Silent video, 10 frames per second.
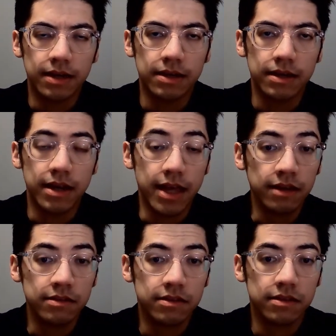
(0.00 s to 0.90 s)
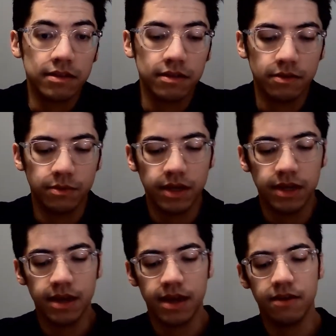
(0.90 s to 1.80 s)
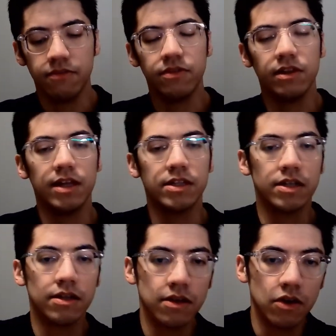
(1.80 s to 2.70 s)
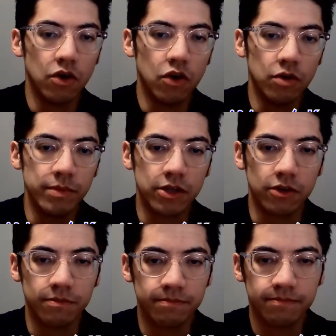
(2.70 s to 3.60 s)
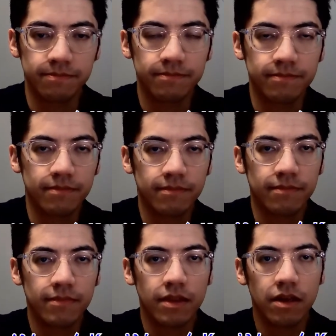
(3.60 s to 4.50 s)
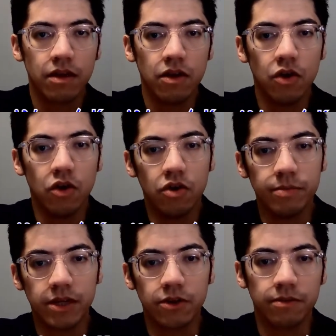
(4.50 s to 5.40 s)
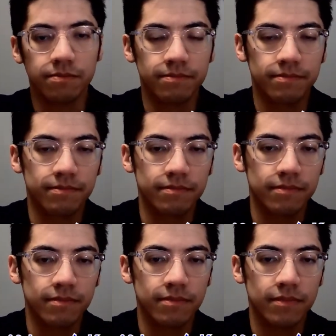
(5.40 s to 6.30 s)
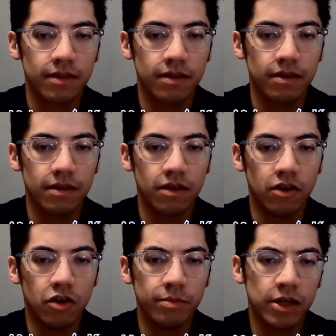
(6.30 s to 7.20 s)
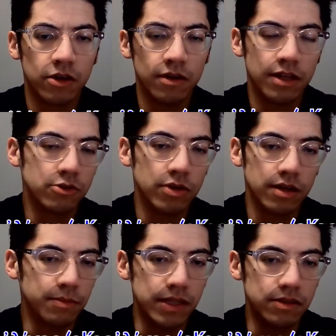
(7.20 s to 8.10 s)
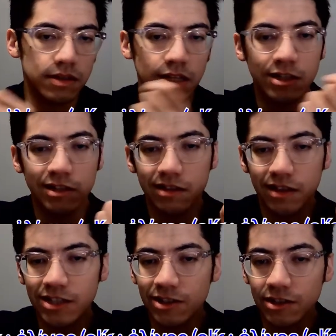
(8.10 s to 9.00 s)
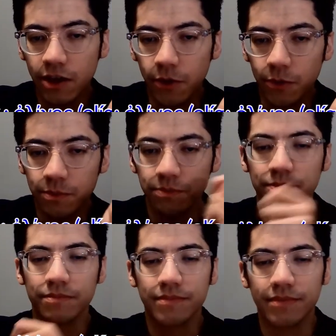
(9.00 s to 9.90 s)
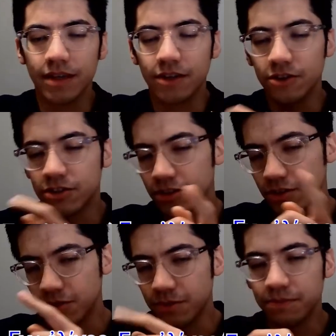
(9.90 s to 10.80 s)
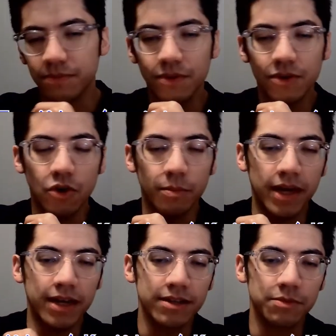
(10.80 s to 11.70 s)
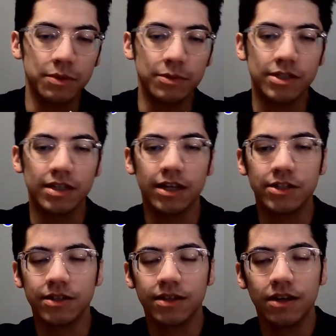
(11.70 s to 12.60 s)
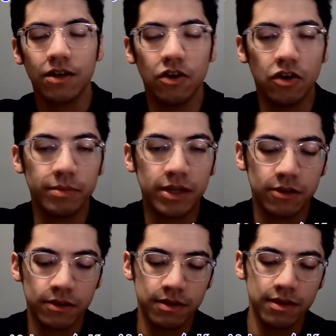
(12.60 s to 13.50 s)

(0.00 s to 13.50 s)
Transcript: Next, we have the letter Omicron. Omicron. Omicron literally means little o, in contrast to omega that we will see later. Omicron